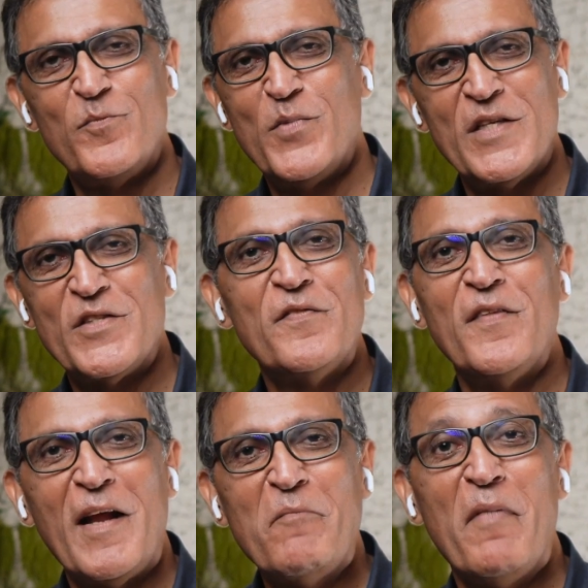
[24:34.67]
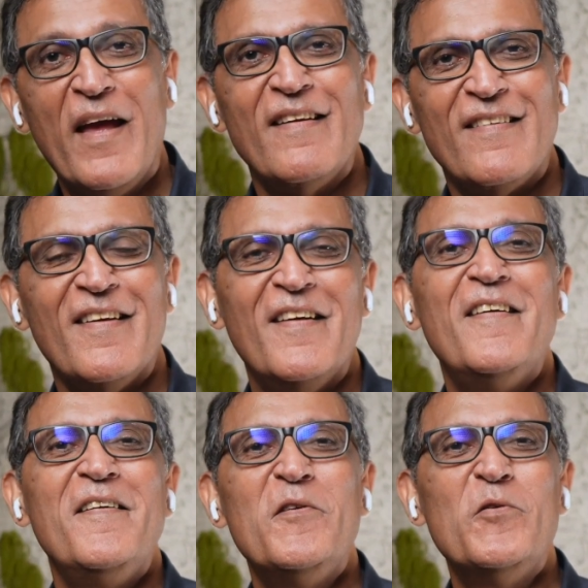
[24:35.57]
person that I met
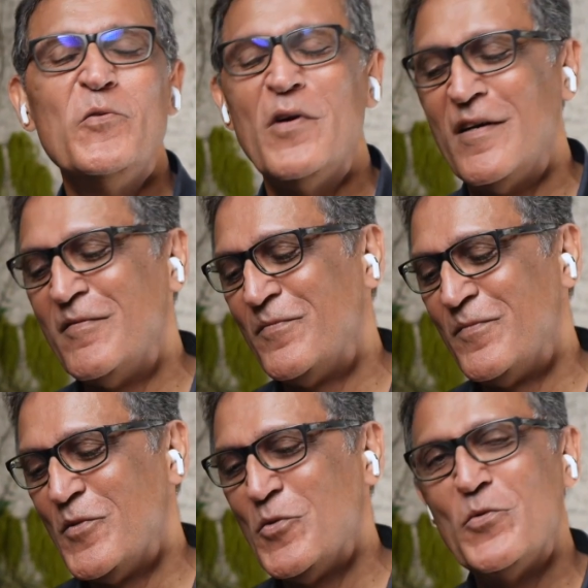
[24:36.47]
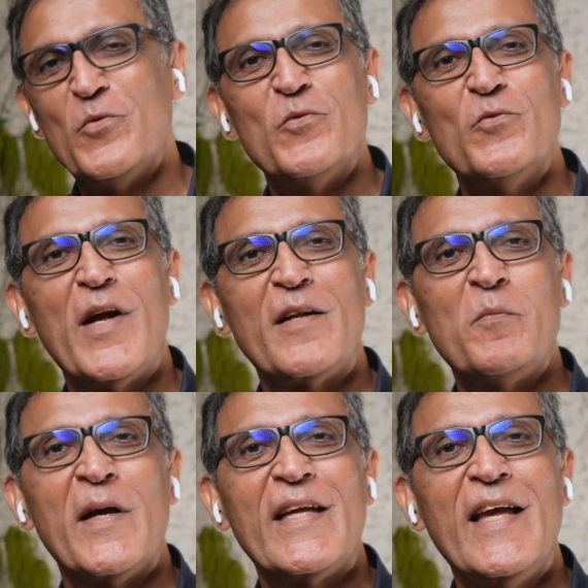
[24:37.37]
who rattled
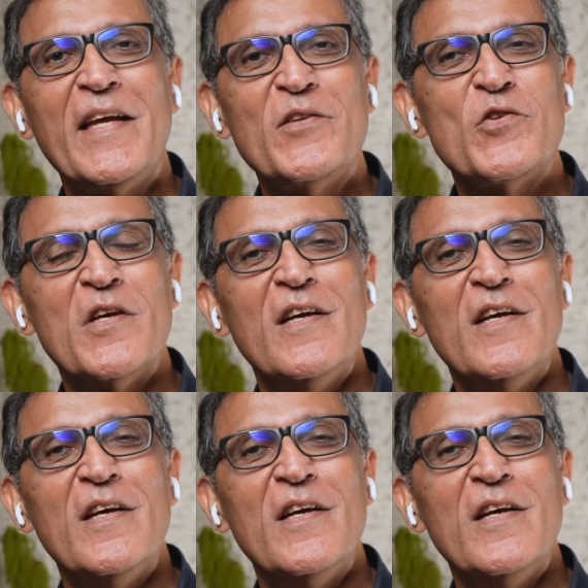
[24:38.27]
my cage,